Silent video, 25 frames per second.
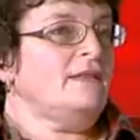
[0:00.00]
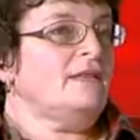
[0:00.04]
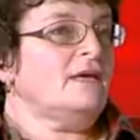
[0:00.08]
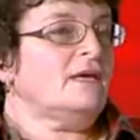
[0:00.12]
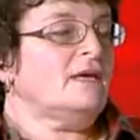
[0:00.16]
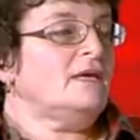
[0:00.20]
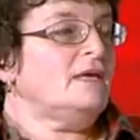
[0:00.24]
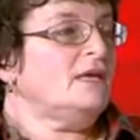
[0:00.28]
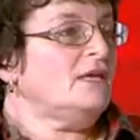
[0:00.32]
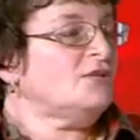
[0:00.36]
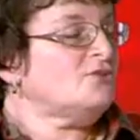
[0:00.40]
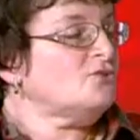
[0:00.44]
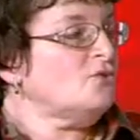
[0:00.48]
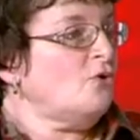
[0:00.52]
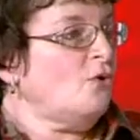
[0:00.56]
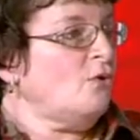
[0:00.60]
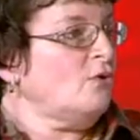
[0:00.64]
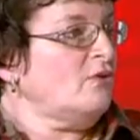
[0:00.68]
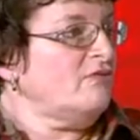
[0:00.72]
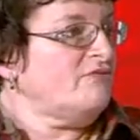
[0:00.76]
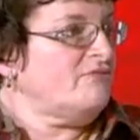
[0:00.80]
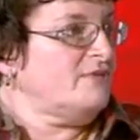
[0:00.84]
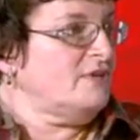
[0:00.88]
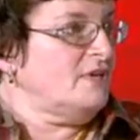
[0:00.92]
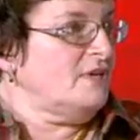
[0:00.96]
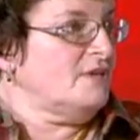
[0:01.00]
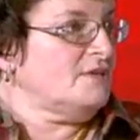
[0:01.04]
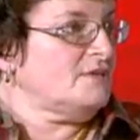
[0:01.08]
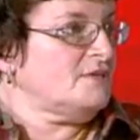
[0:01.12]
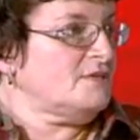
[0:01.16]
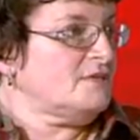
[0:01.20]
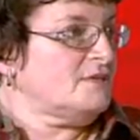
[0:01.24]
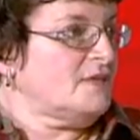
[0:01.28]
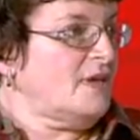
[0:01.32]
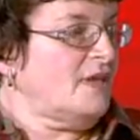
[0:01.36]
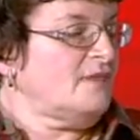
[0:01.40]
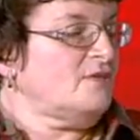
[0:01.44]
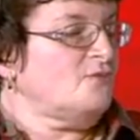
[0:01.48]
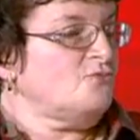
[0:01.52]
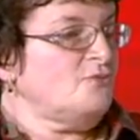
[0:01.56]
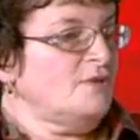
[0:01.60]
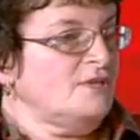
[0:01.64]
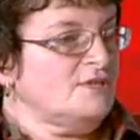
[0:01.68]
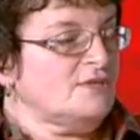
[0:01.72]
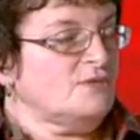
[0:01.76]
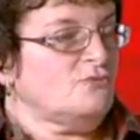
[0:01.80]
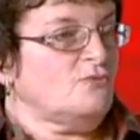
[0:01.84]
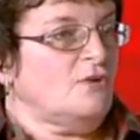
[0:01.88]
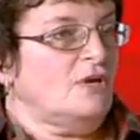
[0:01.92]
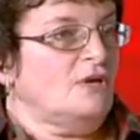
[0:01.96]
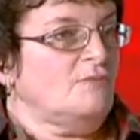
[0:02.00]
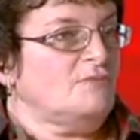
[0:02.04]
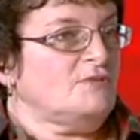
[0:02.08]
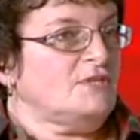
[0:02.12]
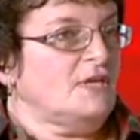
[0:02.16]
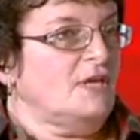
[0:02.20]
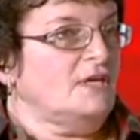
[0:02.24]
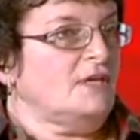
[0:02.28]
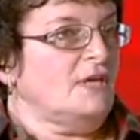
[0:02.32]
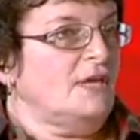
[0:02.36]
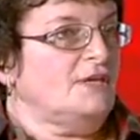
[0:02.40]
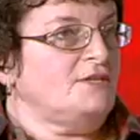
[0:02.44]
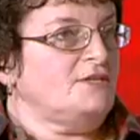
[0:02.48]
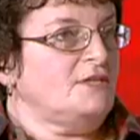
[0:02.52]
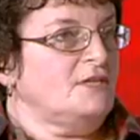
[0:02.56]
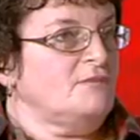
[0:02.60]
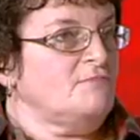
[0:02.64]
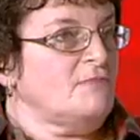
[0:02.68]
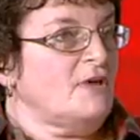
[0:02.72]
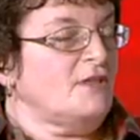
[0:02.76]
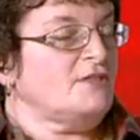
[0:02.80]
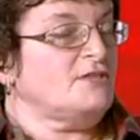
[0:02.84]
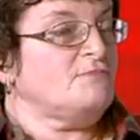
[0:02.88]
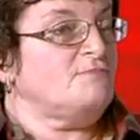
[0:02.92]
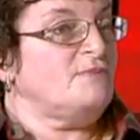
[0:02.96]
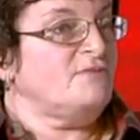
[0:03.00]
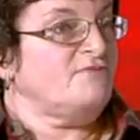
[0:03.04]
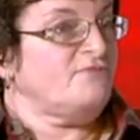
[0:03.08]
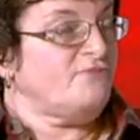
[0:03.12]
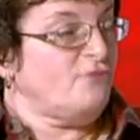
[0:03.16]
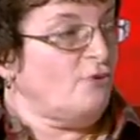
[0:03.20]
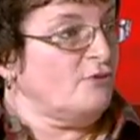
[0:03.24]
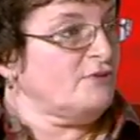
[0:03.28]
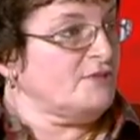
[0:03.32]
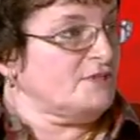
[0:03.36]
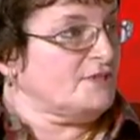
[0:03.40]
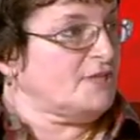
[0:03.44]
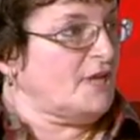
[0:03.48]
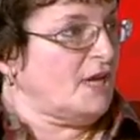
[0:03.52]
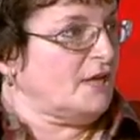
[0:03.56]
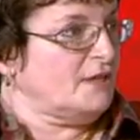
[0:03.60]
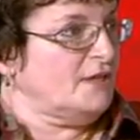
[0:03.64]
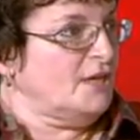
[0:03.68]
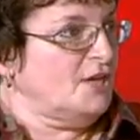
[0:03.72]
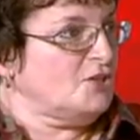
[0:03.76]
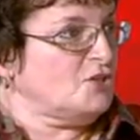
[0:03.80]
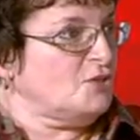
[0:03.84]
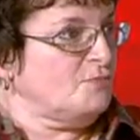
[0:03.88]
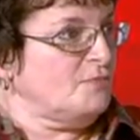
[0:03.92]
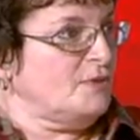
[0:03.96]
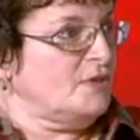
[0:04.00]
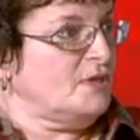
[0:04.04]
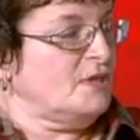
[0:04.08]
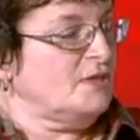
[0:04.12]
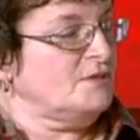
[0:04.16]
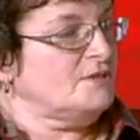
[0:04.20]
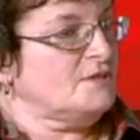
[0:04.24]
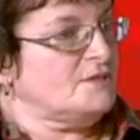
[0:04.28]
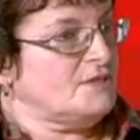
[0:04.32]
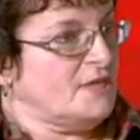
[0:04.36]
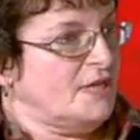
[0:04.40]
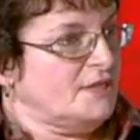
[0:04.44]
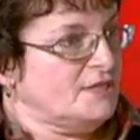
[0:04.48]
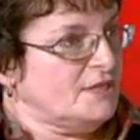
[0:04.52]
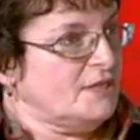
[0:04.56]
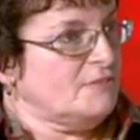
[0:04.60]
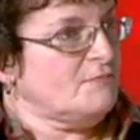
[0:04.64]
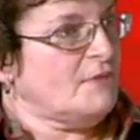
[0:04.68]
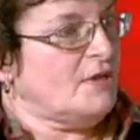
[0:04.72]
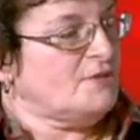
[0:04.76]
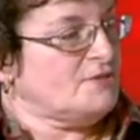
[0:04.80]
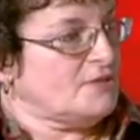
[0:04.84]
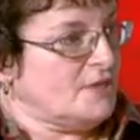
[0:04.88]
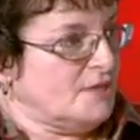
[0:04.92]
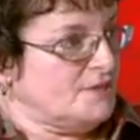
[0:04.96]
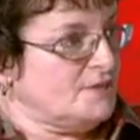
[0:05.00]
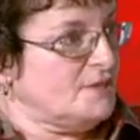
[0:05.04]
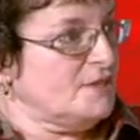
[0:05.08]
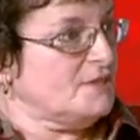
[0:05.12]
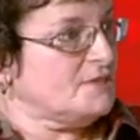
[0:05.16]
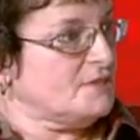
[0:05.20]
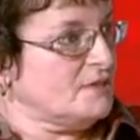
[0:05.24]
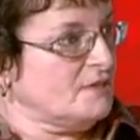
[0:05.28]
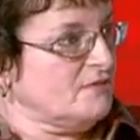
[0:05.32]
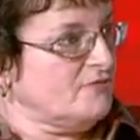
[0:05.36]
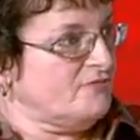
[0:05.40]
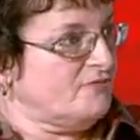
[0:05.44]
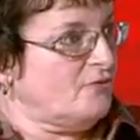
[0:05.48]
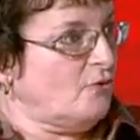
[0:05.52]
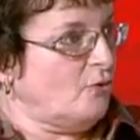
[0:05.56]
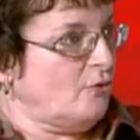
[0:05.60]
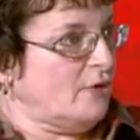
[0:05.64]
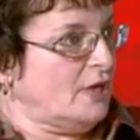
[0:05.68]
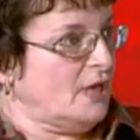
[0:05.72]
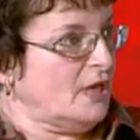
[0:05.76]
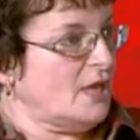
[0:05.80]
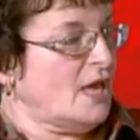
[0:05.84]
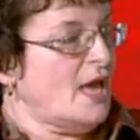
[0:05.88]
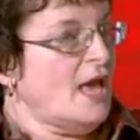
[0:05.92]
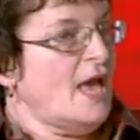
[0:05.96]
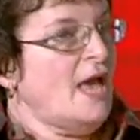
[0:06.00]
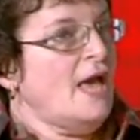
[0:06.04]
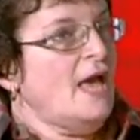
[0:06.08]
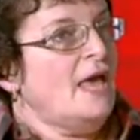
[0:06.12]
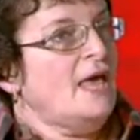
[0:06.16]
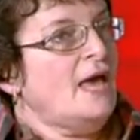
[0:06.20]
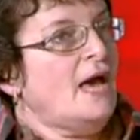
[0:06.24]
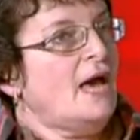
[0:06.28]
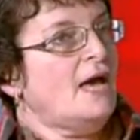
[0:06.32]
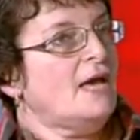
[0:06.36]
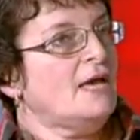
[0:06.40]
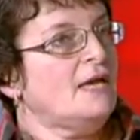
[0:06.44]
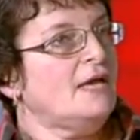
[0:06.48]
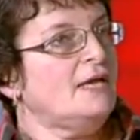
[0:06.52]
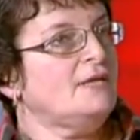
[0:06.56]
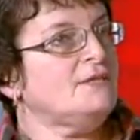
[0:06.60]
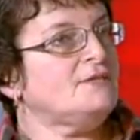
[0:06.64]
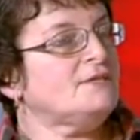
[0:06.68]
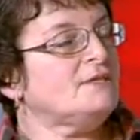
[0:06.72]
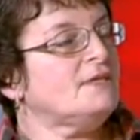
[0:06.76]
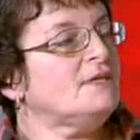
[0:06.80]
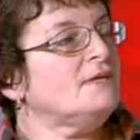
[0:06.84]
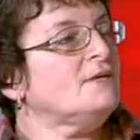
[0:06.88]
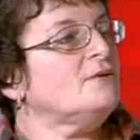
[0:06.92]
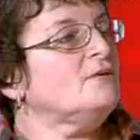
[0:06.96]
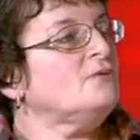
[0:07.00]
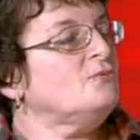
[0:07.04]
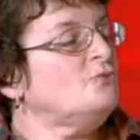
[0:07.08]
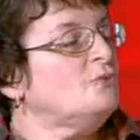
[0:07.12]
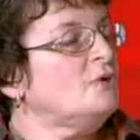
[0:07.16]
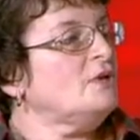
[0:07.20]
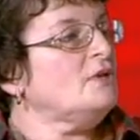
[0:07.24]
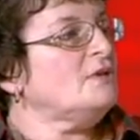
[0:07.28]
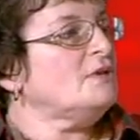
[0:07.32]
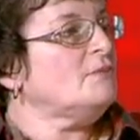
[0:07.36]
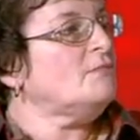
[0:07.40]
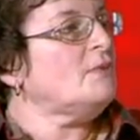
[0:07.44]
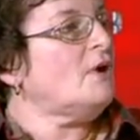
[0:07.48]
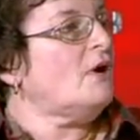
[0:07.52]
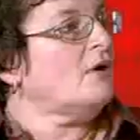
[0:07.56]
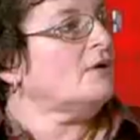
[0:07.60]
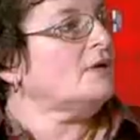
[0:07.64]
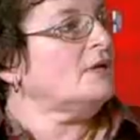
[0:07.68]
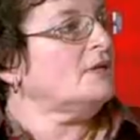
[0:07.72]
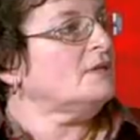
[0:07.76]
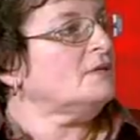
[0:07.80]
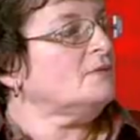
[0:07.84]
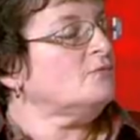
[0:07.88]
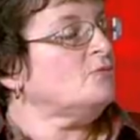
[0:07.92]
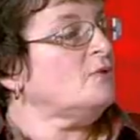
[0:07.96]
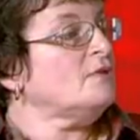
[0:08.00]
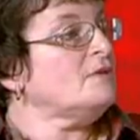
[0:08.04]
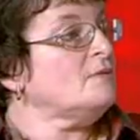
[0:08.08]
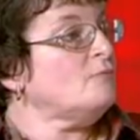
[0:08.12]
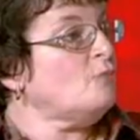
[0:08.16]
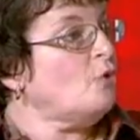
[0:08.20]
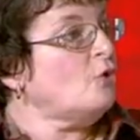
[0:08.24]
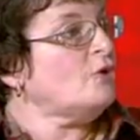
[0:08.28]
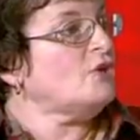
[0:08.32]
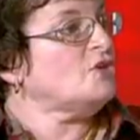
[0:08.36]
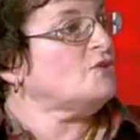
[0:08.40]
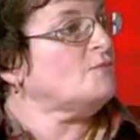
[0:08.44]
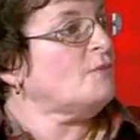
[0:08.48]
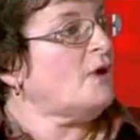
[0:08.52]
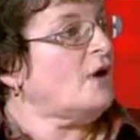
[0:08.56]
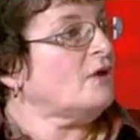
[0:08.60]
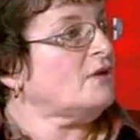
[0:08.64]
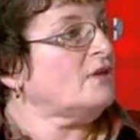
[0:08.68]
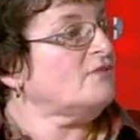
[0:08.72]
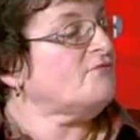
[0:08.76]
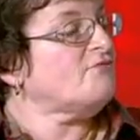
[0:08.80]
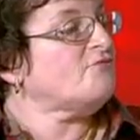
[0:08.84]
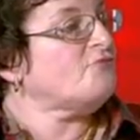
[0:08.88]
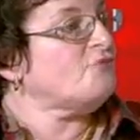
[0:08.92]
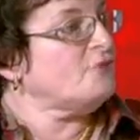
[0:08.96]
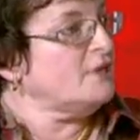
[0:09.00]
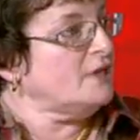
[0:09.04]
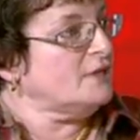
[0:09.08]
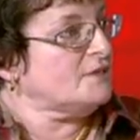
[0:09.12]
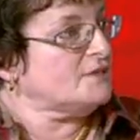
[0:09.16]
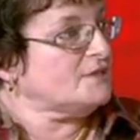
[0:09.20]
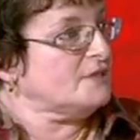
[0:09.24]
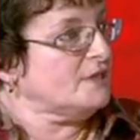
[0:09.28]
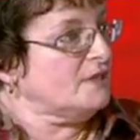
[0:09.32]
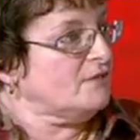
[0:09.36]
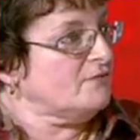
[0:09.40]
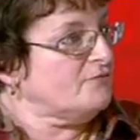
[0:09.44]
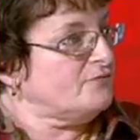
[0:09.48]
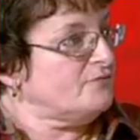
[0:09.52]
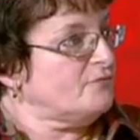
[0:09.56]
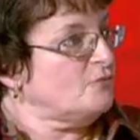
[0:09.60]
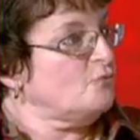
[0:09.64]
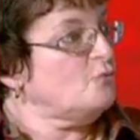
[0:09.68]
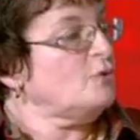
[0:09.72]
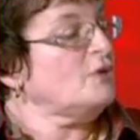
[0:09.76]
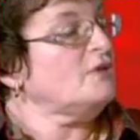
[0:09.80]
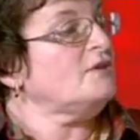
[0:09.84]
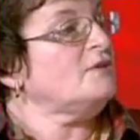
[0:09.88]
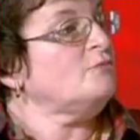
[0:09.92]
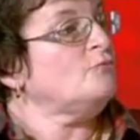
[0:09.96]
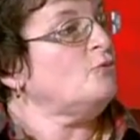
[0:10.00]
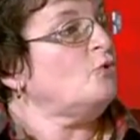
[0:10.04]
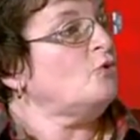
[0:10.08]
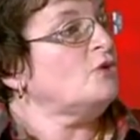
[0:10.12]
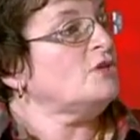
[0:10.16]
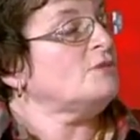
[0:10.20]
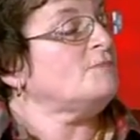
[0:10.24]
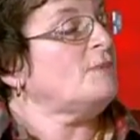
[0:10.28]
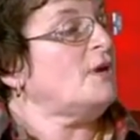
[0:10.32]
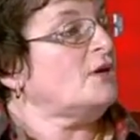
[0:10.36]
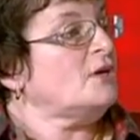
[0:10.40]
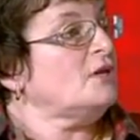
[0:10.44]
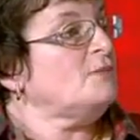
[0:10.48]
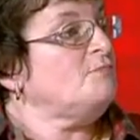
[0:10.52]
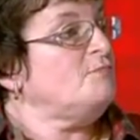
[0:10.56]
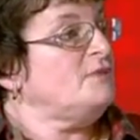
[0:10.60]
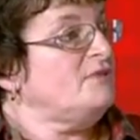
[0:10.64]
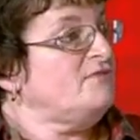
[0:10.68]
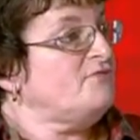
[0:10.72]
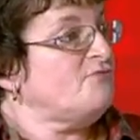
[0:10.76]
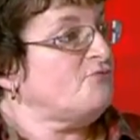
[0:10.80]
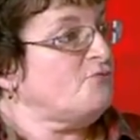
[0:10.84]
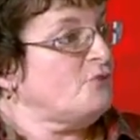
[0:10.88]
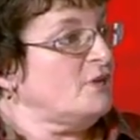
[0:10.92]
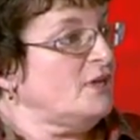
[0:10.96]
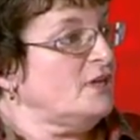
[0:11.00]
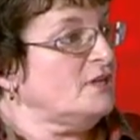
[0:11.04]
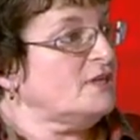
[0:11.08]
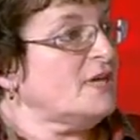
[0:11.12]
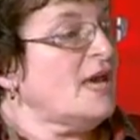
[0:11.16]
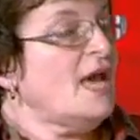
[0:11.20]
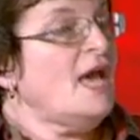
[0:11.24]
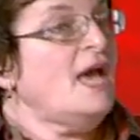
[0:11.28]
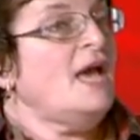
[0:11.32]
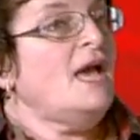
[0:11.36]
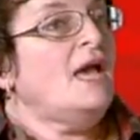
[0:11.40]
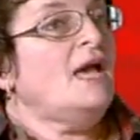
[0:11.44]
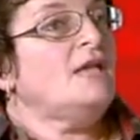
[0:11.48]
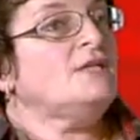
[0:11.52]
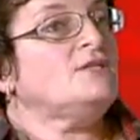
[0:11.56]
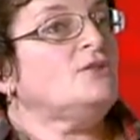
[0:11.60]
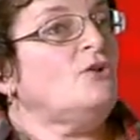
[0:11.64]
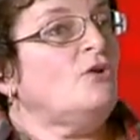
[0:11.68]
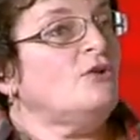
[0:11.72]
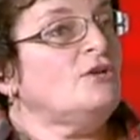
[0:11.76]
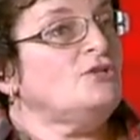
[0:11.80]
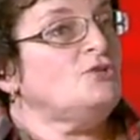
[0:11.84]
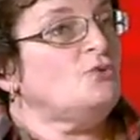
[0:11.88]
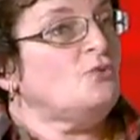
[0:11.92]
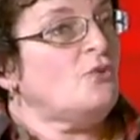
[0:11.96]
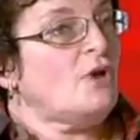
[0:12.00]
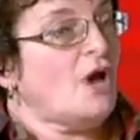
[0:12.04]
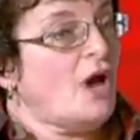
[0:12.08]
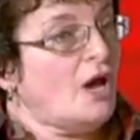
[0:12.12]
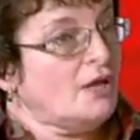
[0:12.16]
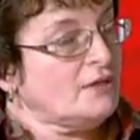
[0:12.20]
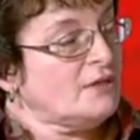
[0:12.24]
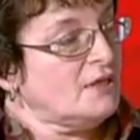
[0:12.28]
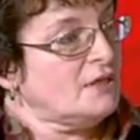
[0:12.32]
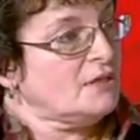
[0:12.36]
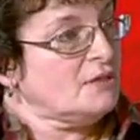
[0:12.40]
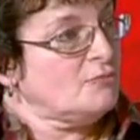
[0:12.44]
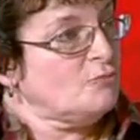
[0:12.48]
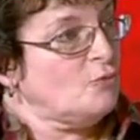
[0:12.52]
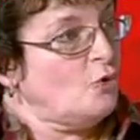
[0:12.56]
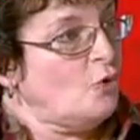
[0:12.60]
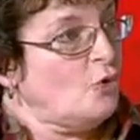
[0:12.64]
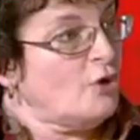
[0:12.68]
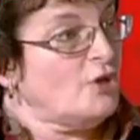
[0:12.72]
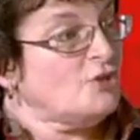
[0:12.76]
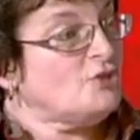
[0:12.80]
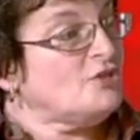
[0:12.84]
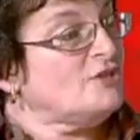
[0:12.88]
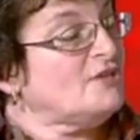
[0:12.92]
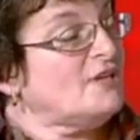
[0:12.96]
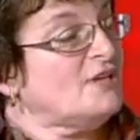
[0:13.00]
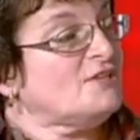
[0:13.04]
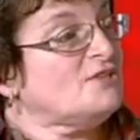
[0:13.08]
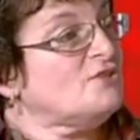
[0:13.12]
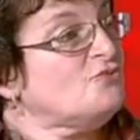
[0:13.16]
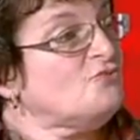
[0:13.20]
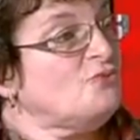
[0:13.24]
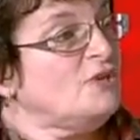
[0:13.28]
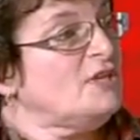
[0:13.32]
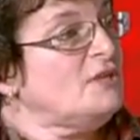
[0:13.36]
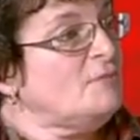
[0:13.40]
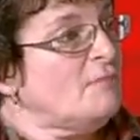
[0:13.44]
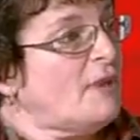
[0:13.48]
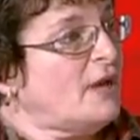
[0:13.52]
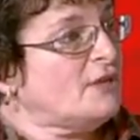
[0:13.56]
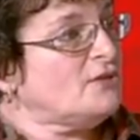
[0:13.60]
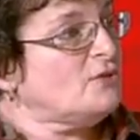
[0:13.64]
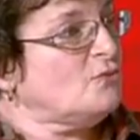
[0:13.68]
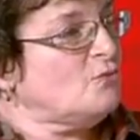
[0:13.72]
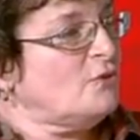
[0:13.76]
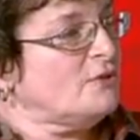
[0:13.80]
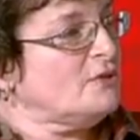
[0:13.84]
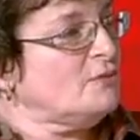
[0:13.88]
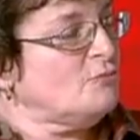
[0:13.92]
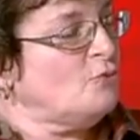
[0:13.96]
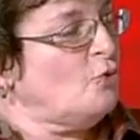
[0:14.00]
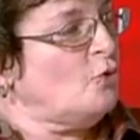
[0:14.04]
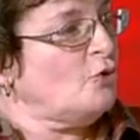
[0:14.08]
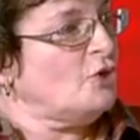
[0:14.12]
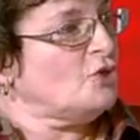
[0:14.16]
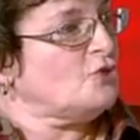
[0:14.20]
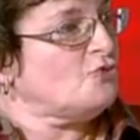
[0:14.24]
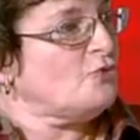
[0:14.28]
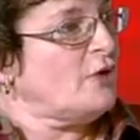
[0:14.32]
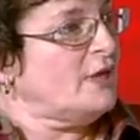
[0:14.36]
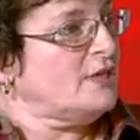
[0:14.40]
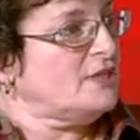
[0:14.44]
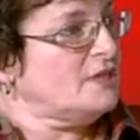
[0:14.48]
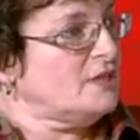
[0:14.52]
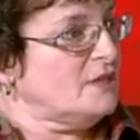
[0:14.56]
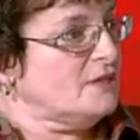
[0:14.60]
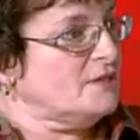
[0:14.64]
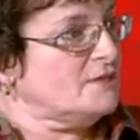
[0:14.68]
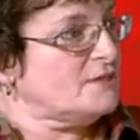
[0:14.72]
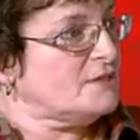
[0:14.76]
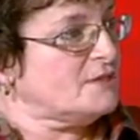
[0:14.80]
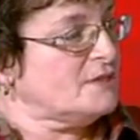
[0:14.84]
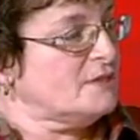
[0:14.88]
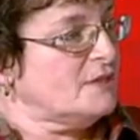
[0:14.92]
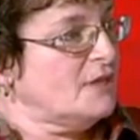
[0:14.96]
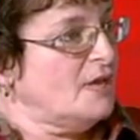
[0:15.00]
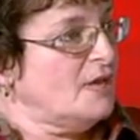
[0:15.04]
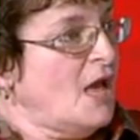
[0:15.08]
the key to all of this, and the reason why I'm saying 18 months before the stagnation begins, is 18 months I see still falling, is will the mortgage market free itself? Will the mortgage market be freed? As long as you can't get a mortgage, it doesn't really matter what the mortgage rate is.